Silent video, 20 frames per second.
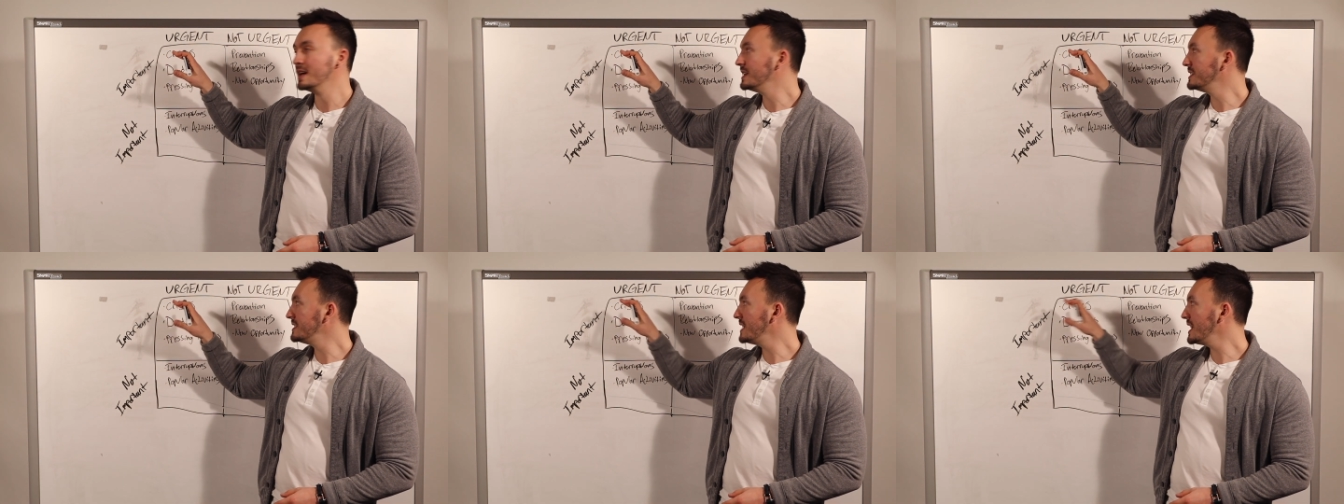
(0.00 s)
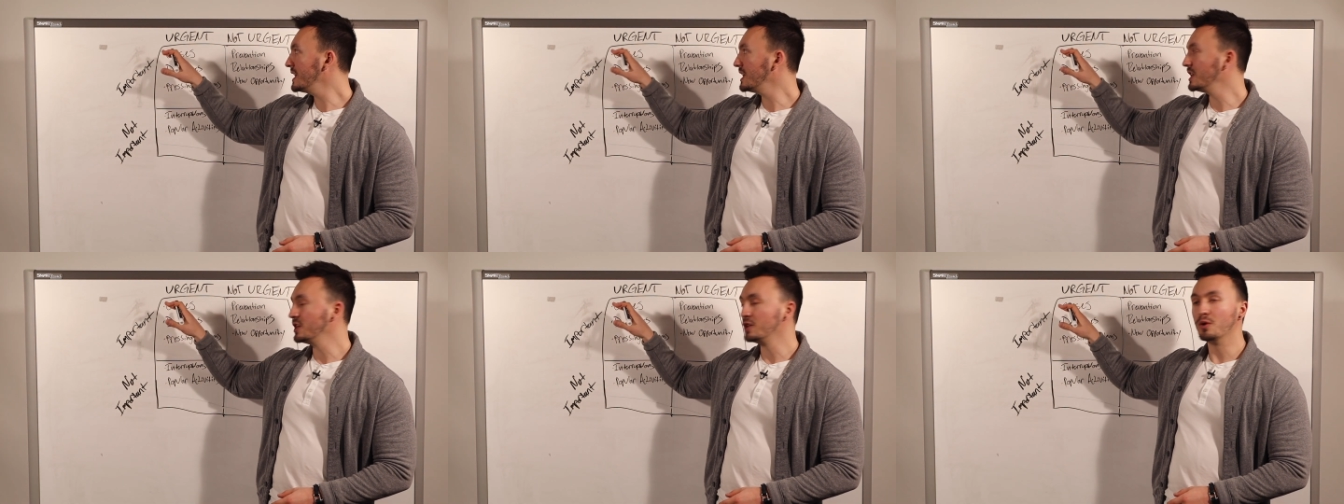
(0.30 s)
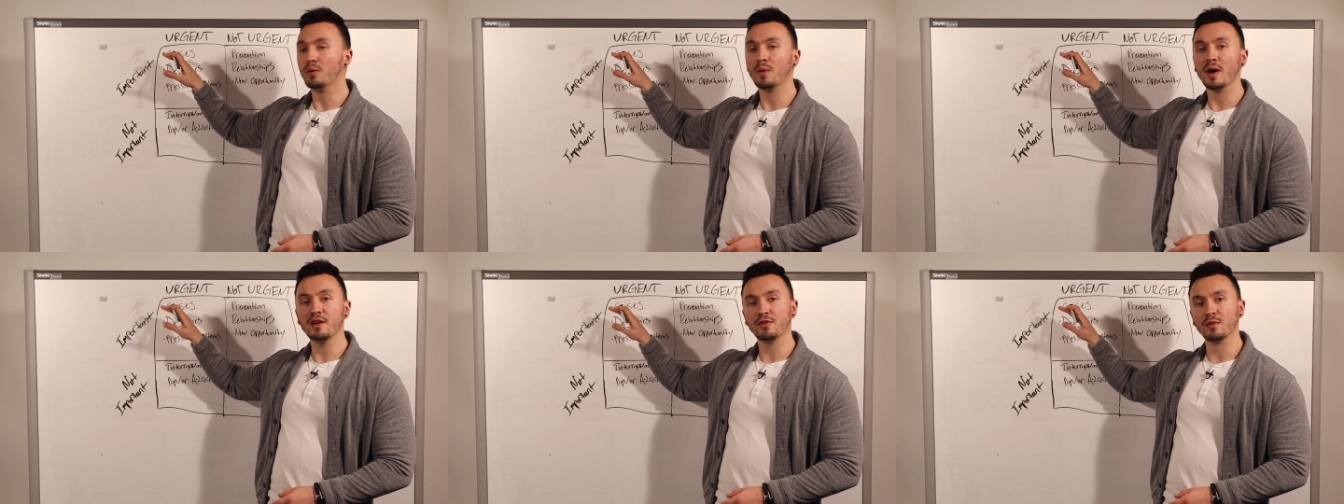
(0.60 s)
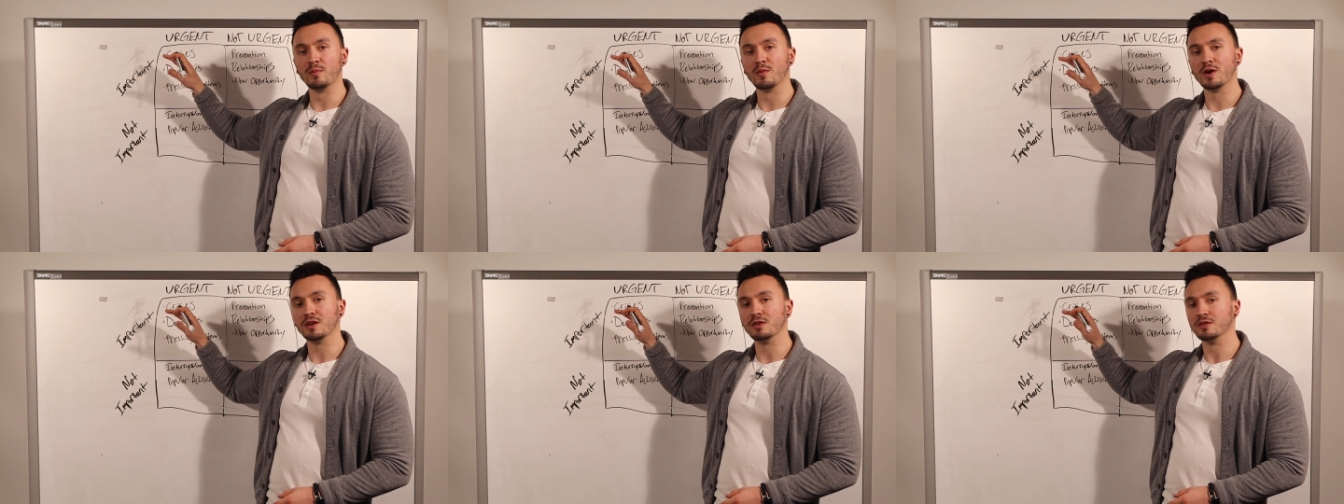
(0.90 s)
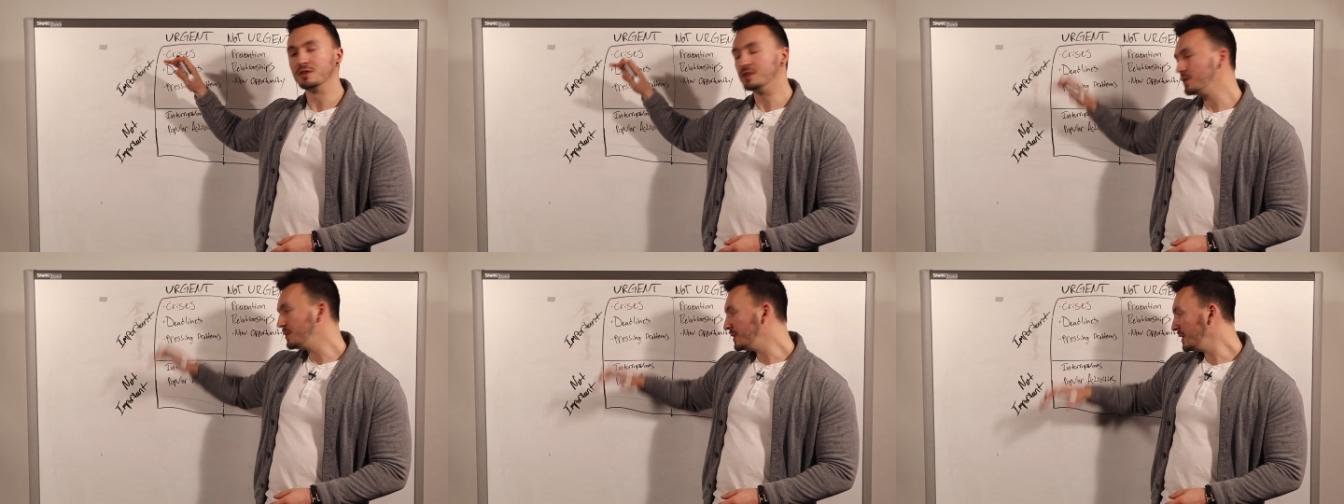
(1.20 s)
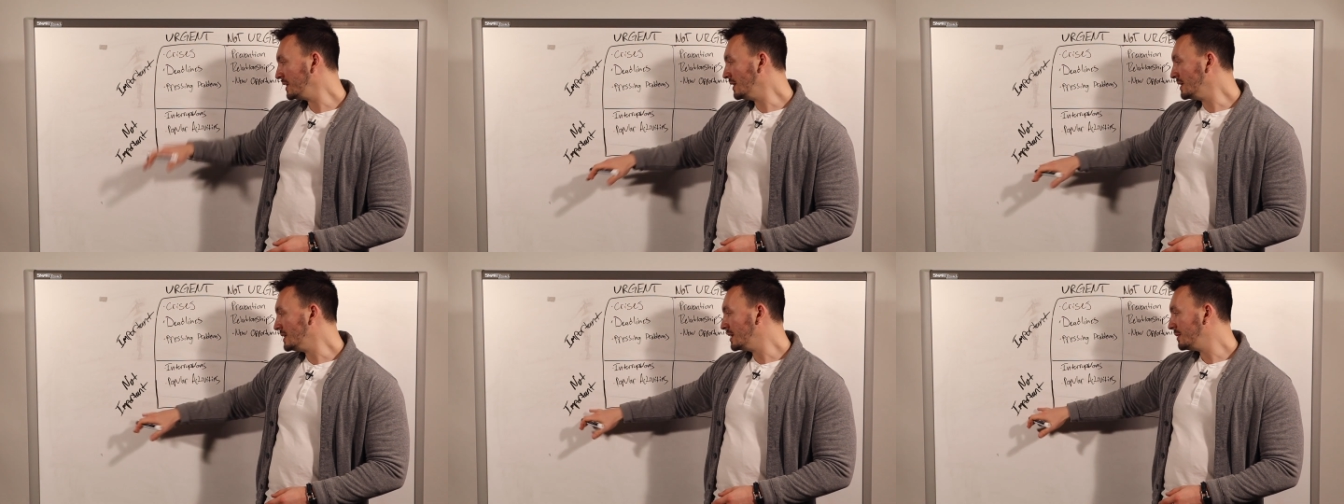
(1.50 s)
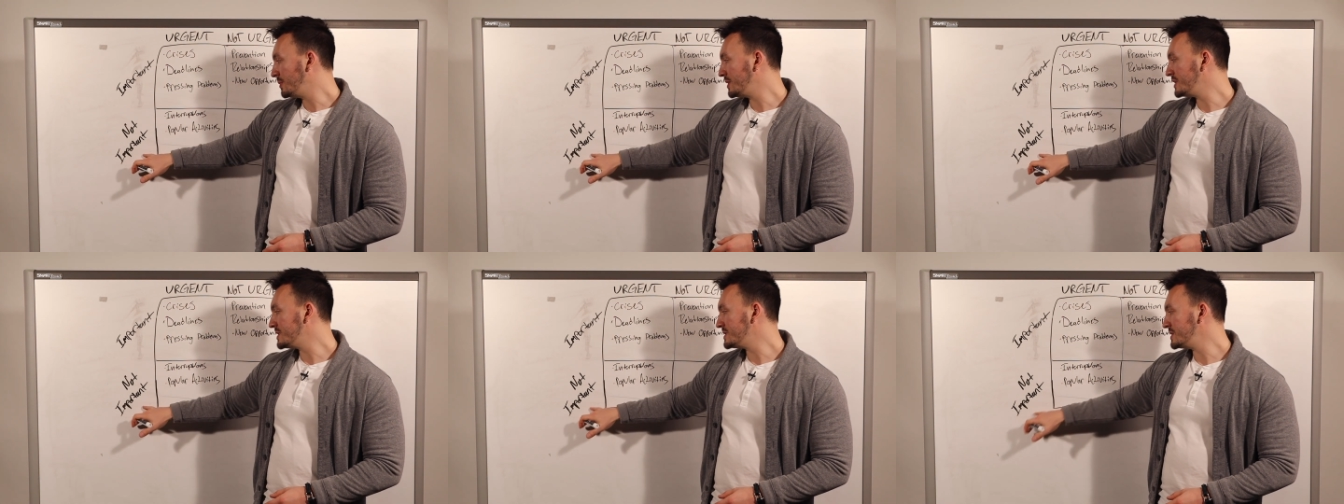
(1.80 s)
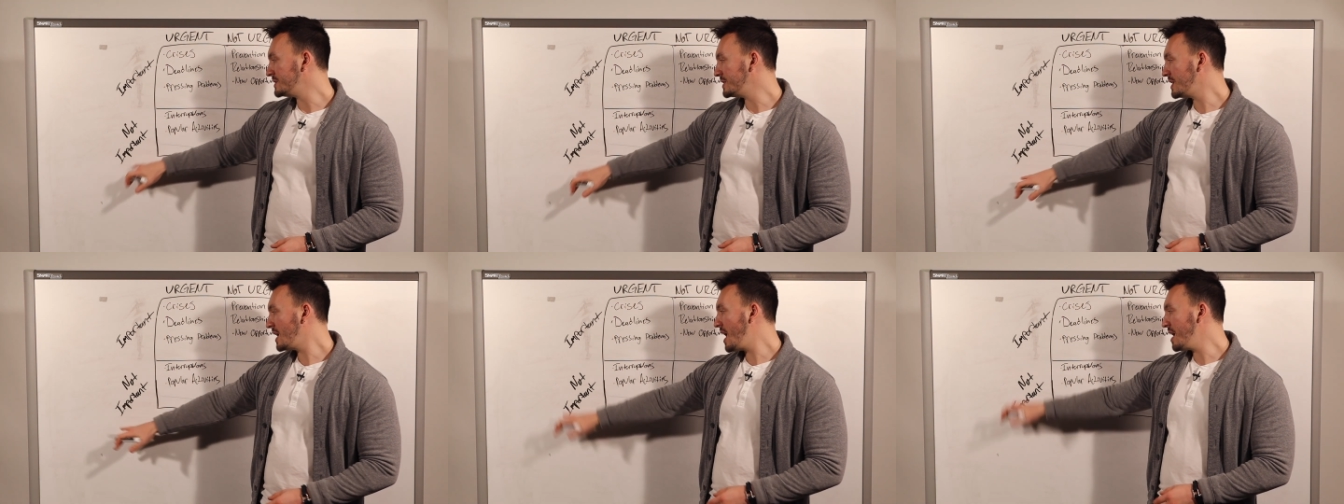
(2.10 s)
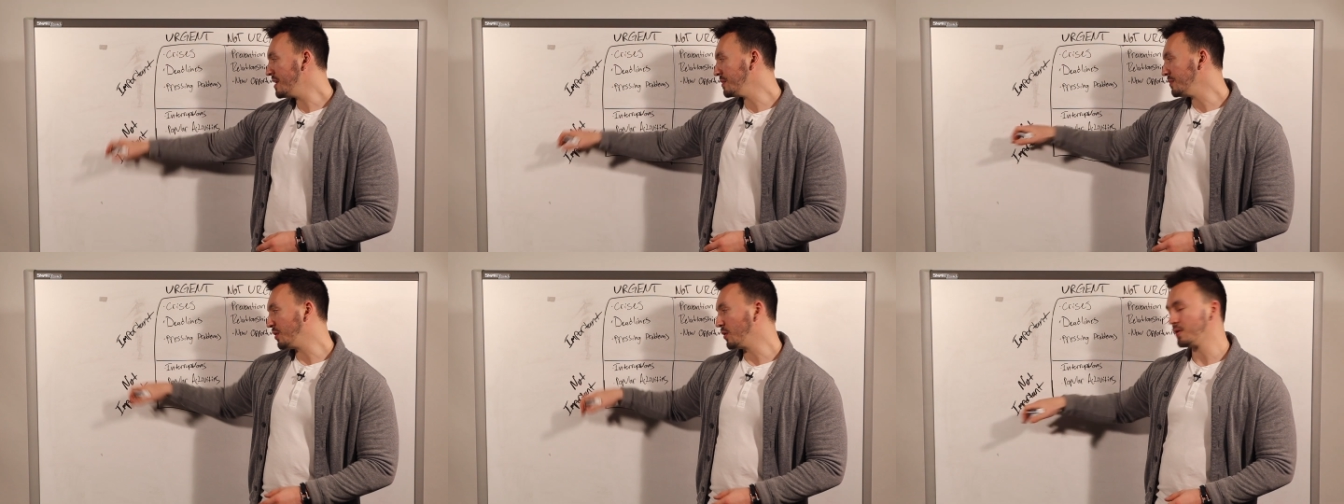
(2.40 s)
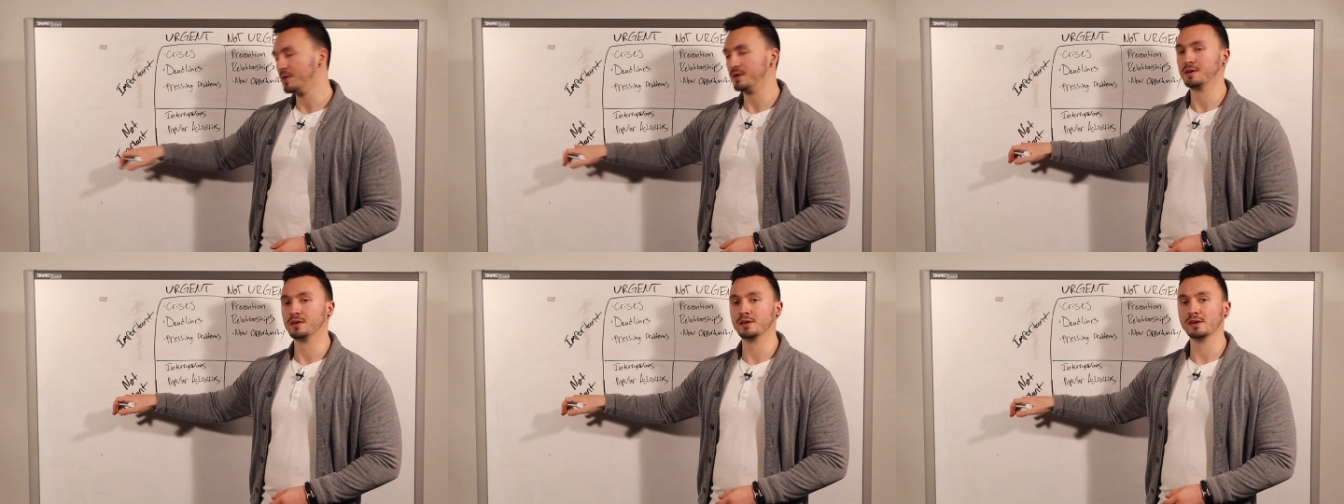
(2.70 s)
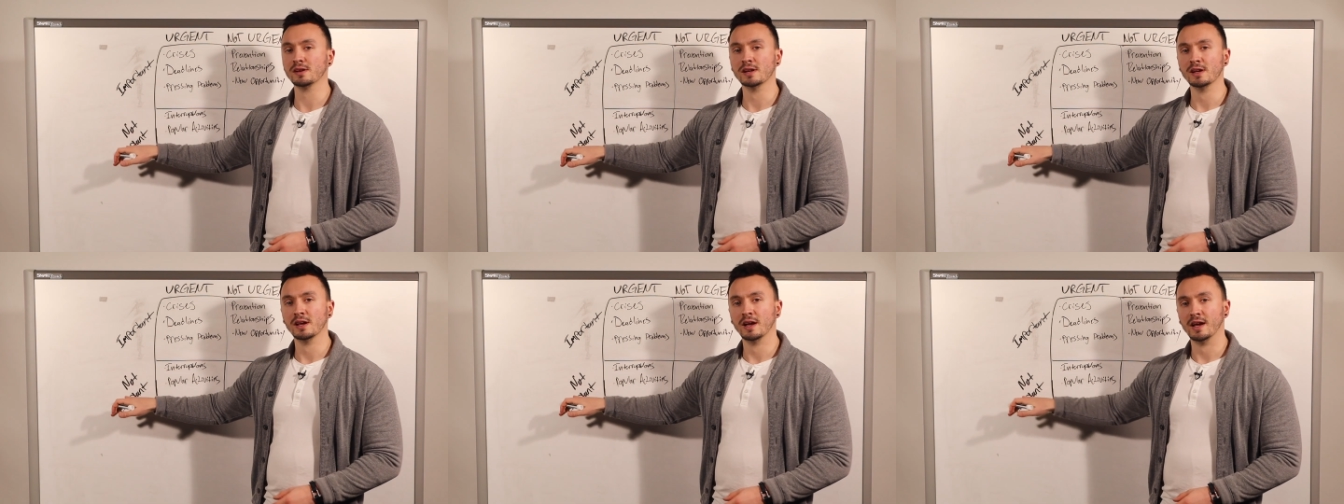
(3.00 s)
taking you away from what you're doing, but it's not important.